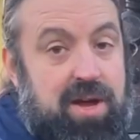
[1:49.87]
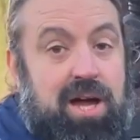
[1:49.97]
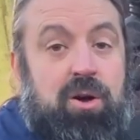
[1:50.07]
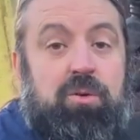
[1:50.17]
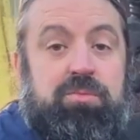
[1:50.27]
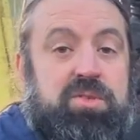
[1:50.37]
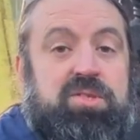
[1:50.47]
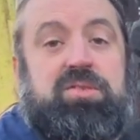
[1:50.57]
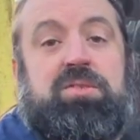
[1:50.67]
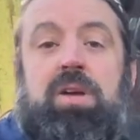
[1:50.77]

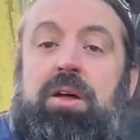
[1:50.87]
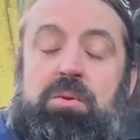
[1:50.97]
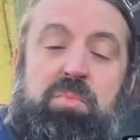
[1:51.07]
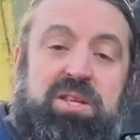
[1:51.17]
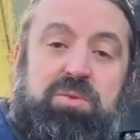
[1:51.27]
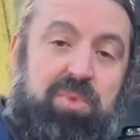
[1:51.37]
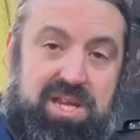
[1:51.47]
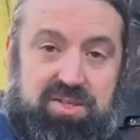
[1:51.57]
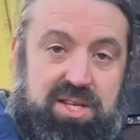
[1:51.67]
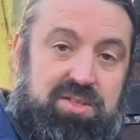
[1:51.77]
valves, other bits and
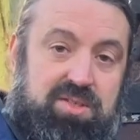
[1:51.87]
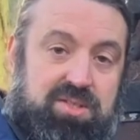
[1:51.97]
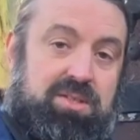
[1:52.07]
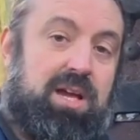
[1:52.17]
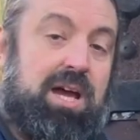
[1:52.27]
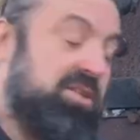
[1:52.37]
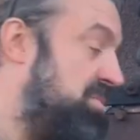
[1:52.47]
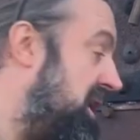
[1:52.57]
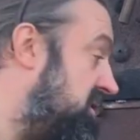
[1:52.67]
pieces uh, to be